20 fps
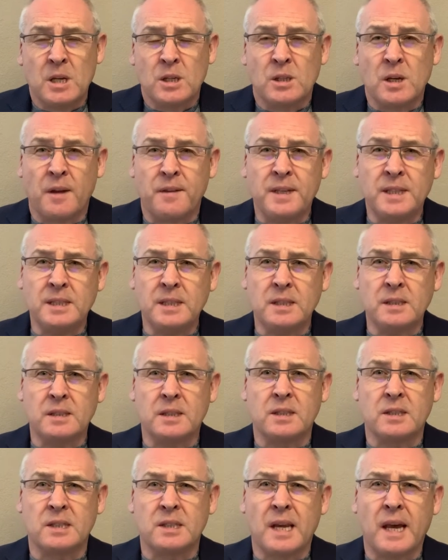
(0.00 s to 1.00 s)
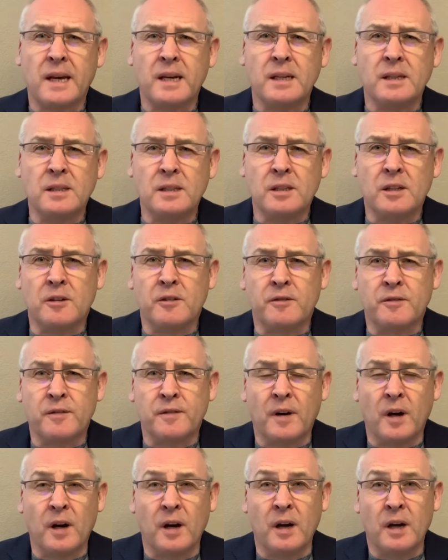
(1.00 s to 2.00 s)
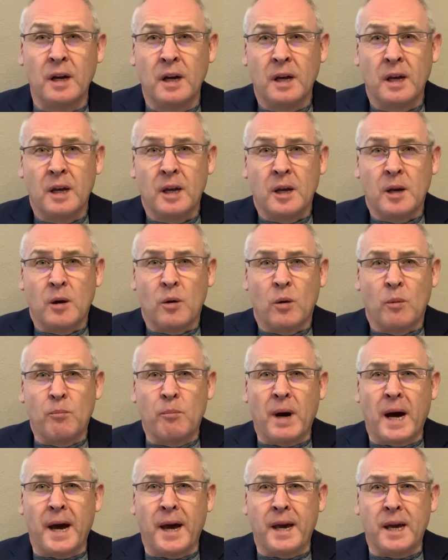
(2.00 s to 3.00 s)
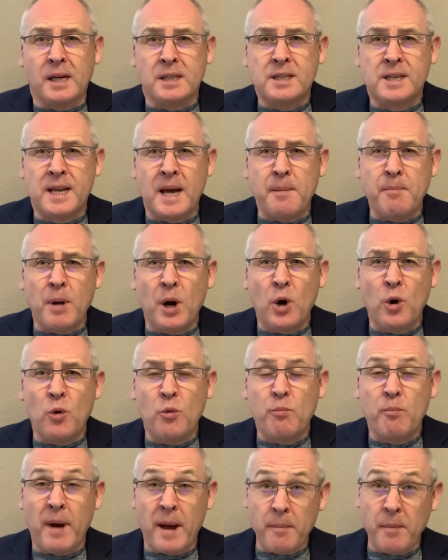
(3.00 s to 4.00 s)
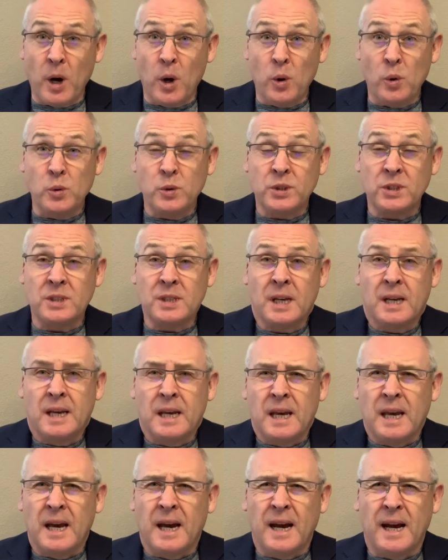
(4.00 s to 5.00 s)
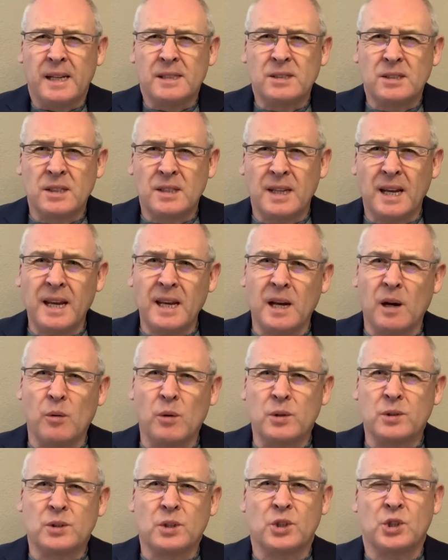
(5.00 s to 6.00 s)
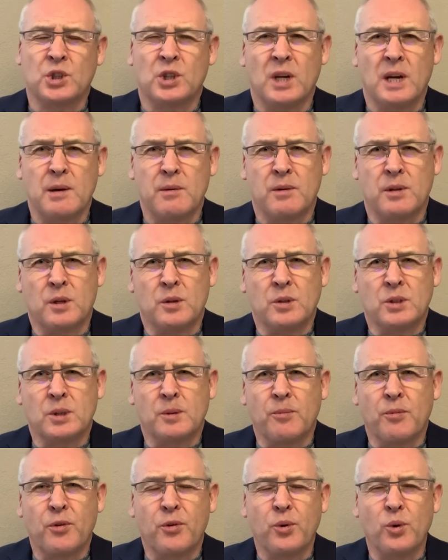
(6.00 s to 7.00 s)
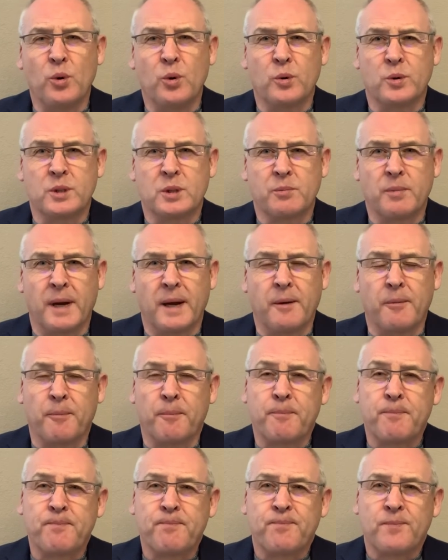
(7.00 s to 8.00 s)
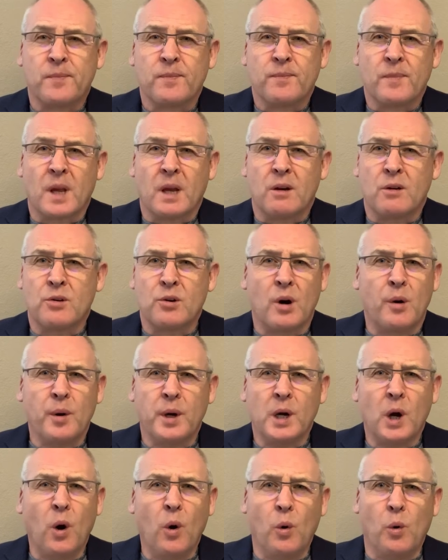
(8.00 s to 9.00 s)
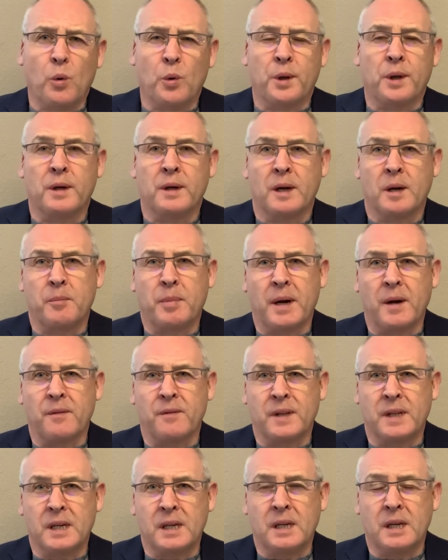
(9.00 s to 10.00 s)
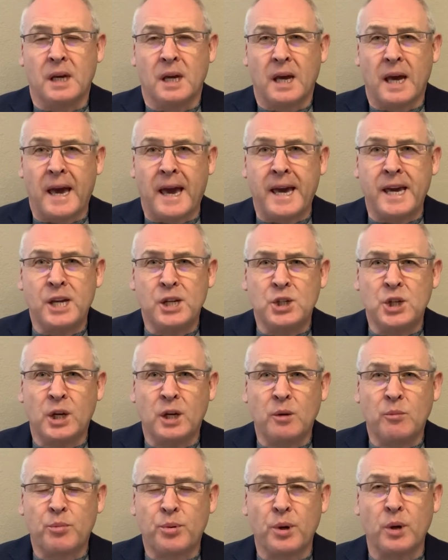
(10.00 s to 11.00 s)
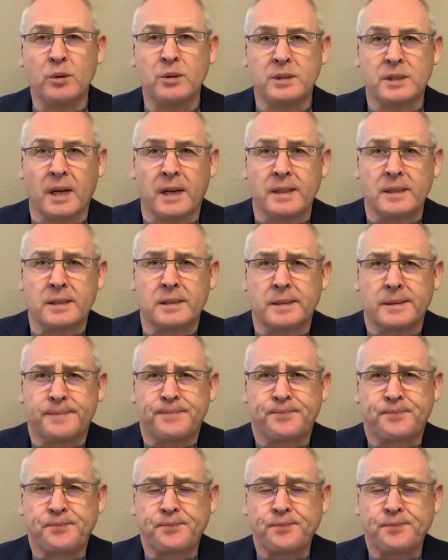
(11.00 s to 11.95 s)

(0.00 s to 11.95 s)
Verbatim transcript: So this is the second of uh, my demo memos and today I want to share with you some thoughts about growing old, about the aging process.